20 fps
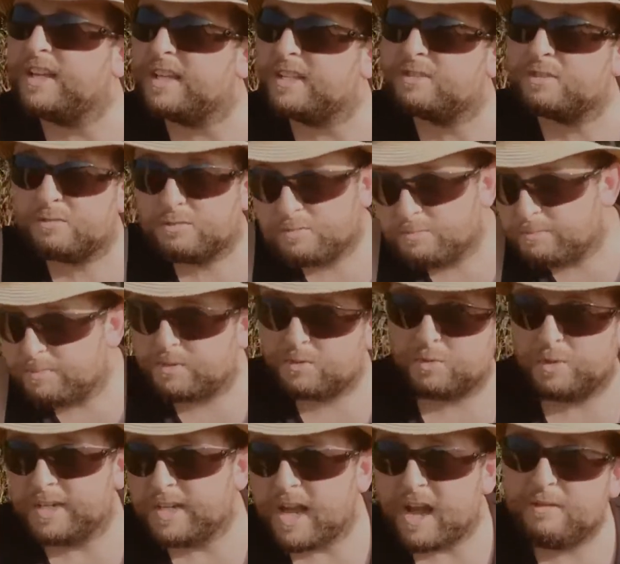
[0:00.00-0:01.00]
It's
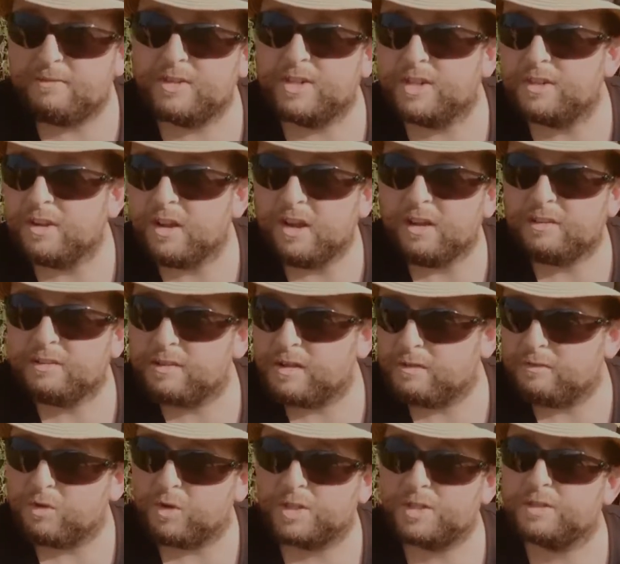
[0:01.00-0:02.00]
between heaven and earth.
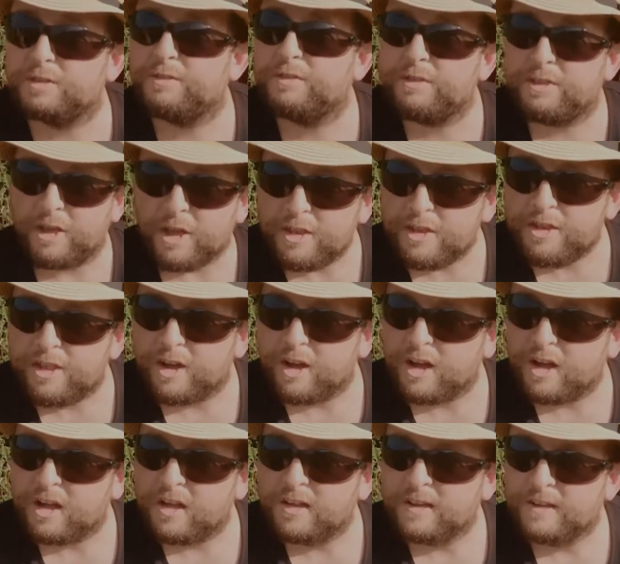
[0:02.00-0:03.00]
A voice of
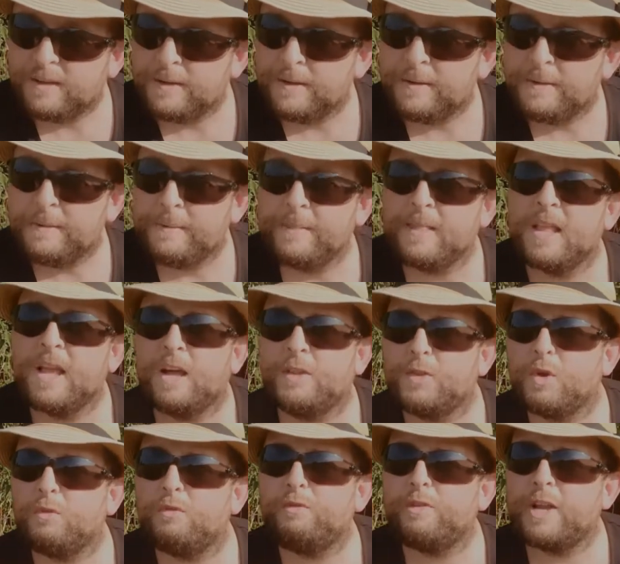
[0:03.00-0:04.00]
thunder. And
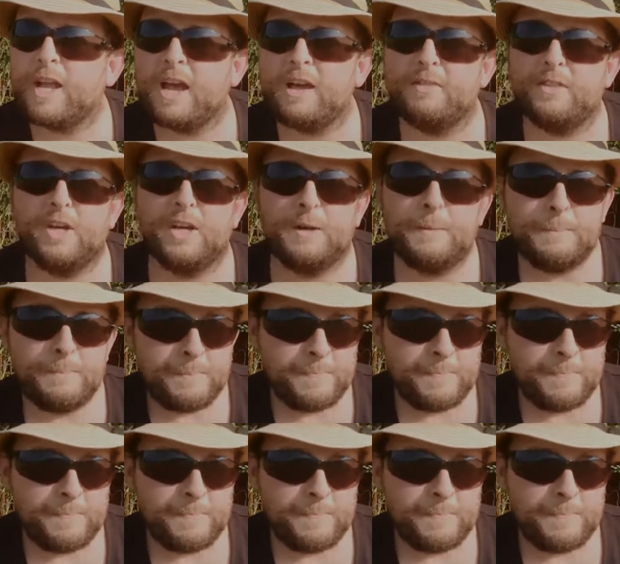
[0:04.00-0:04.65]
don't forget that.